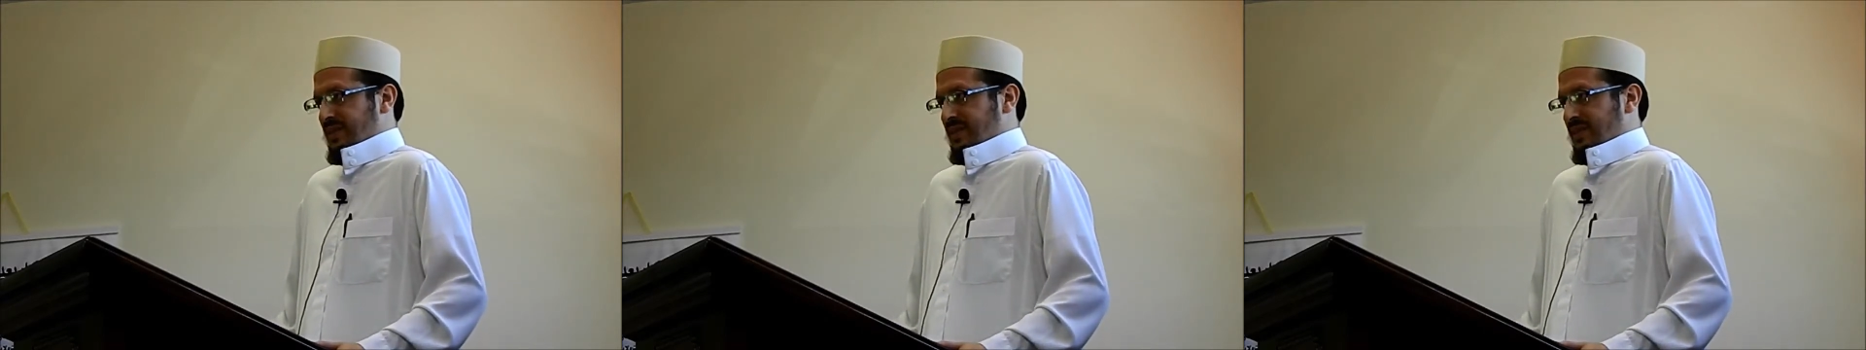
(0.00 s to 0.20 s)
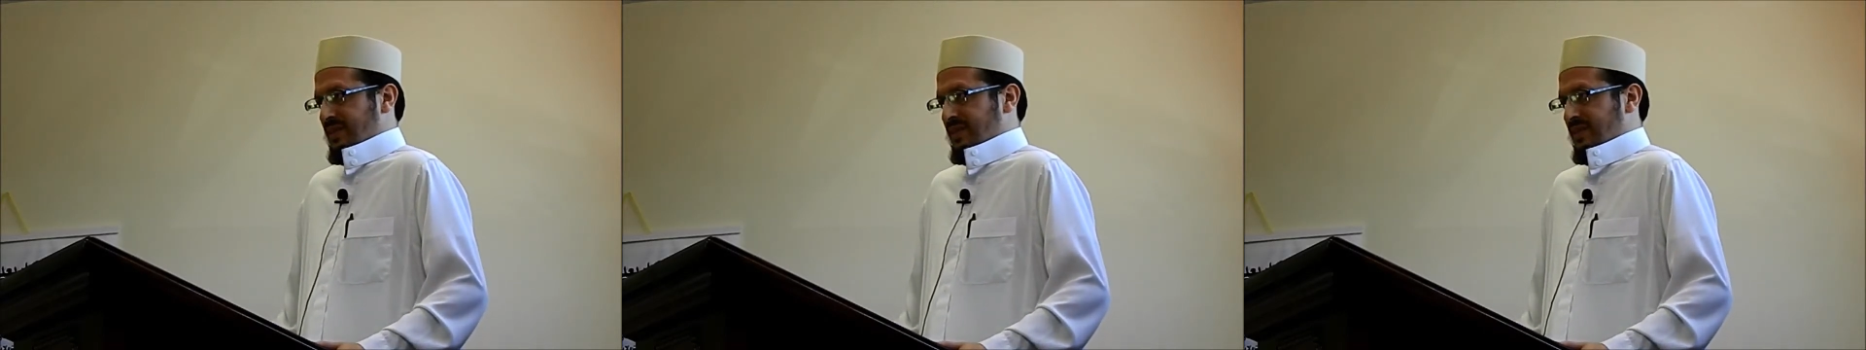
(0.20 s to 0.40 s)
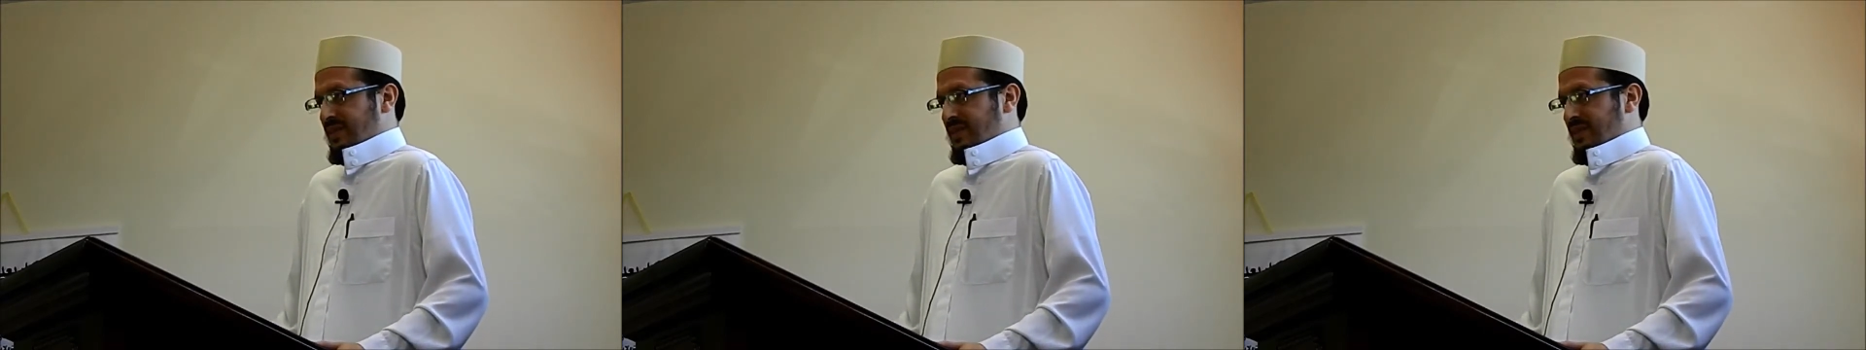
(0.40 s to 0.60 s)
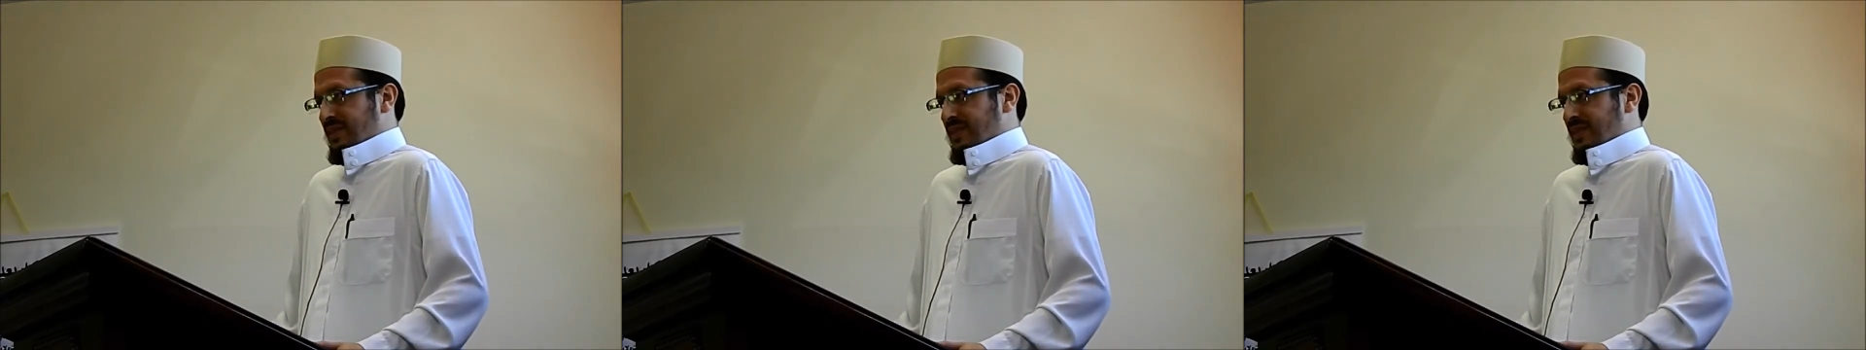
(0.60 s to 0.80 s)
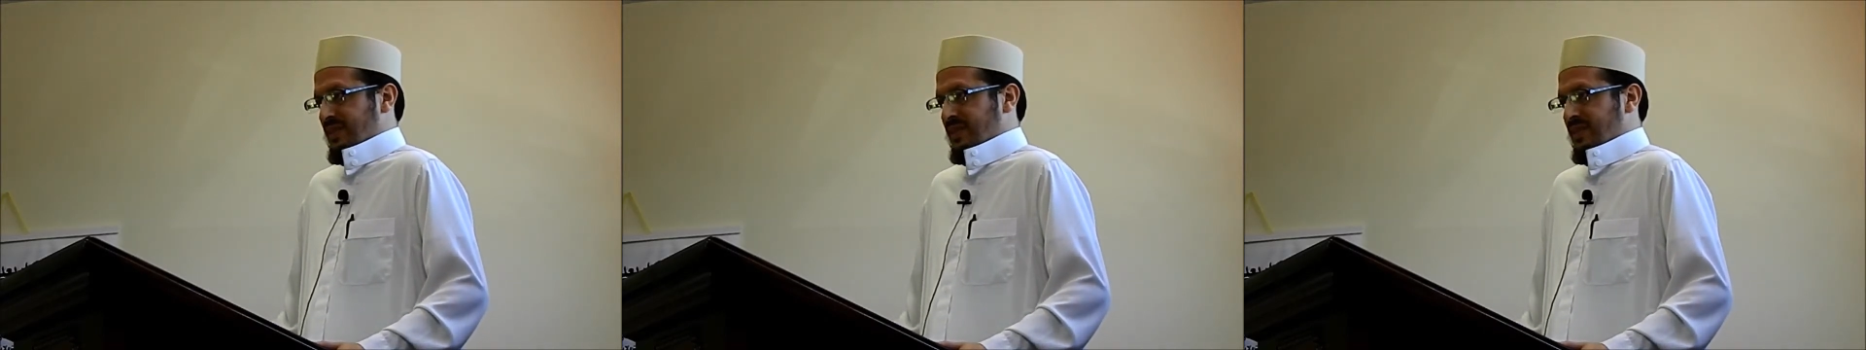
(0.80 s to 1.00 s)

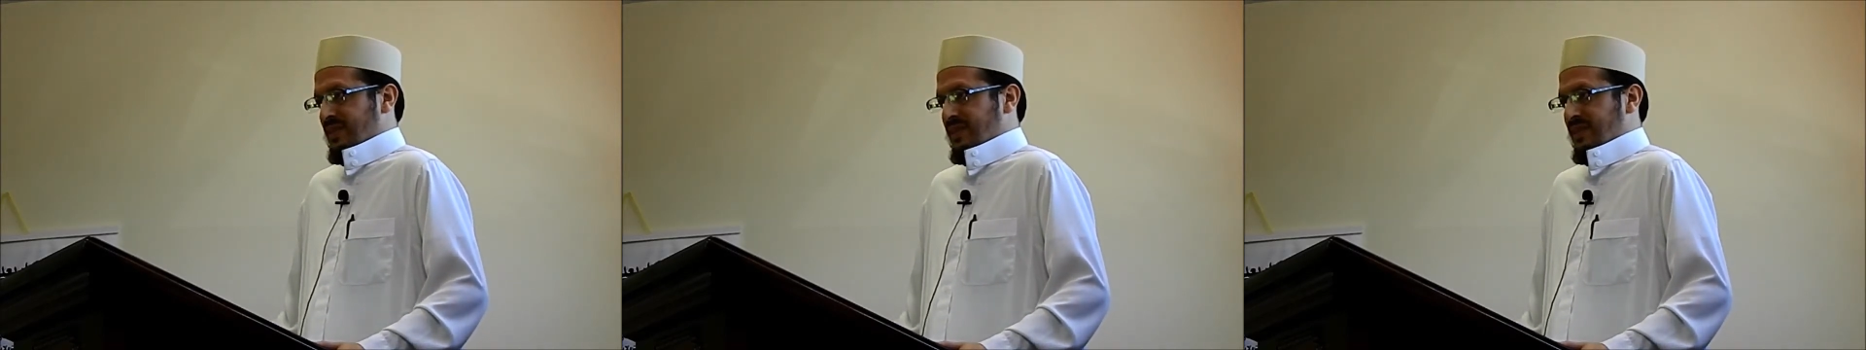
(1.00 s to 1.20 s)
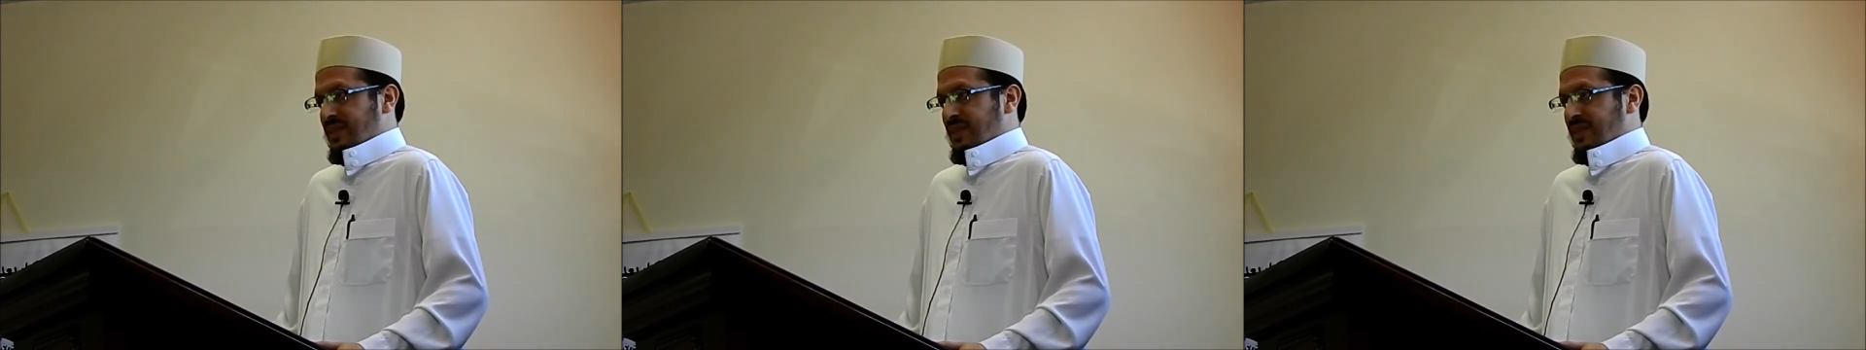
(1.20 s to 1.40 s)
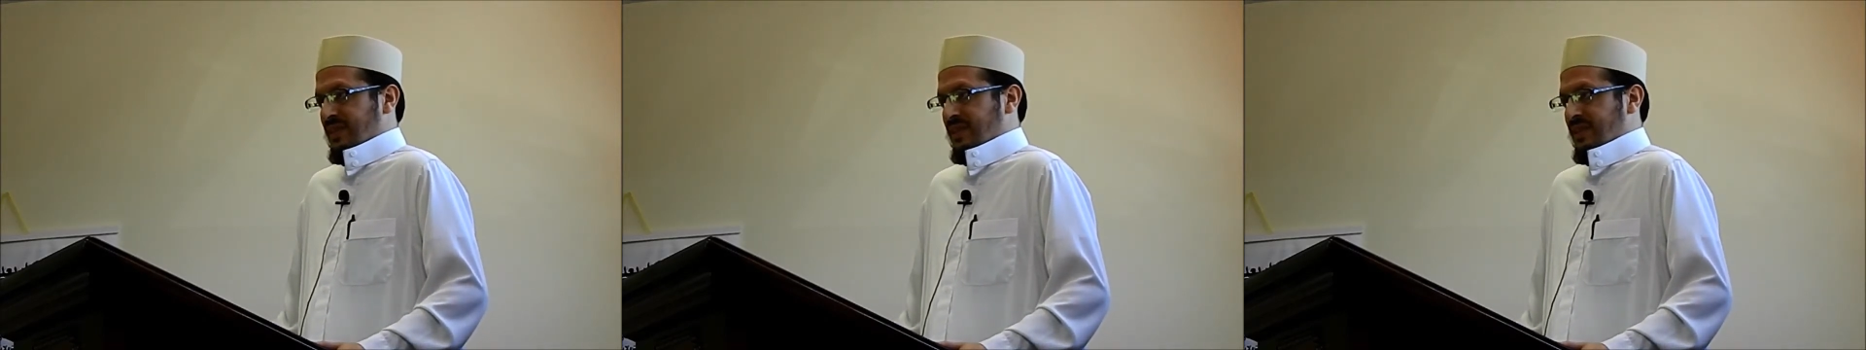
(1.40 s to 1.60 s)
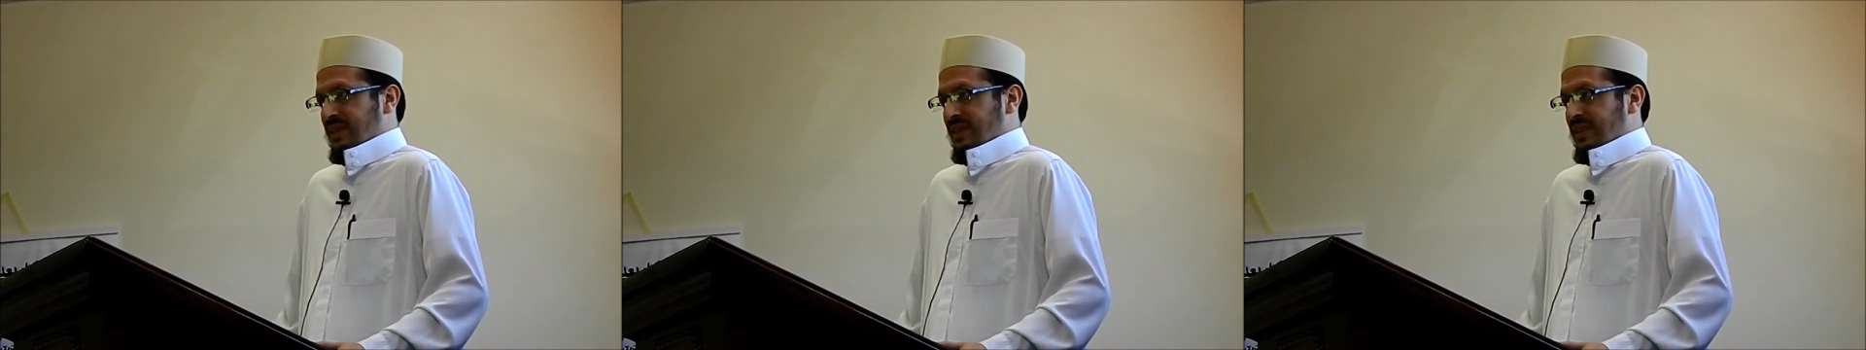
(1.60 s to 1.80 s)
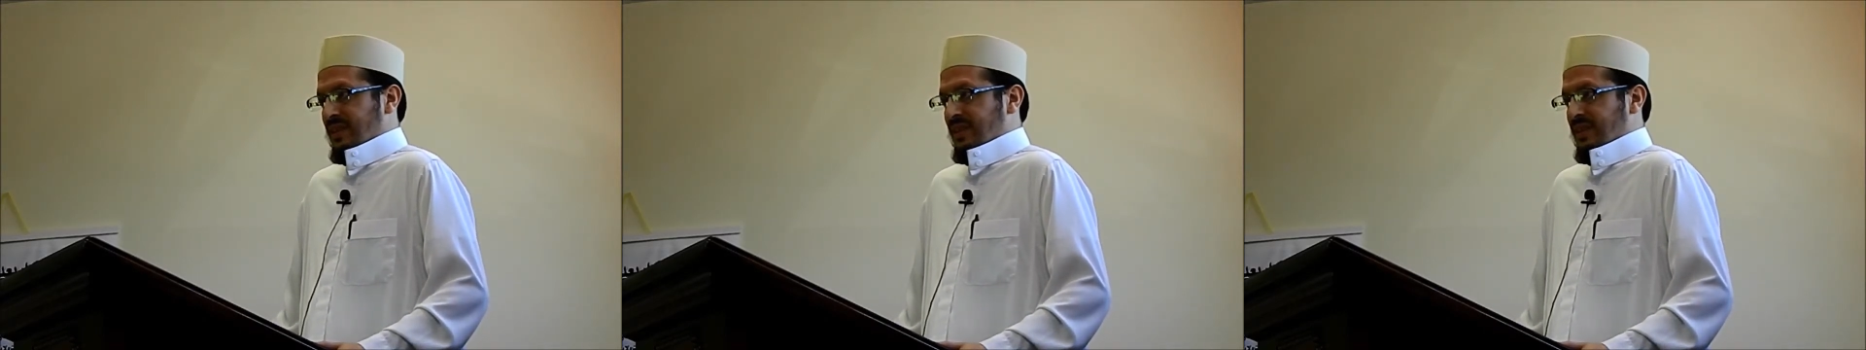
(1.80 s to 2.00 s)

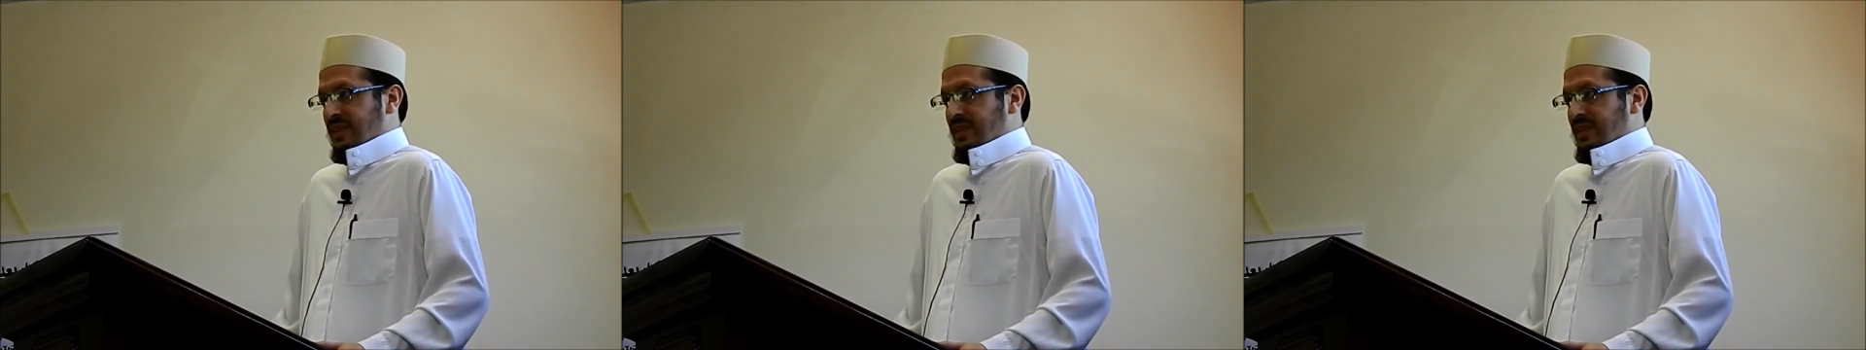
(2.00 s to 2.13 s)
No one is speaking in this clip.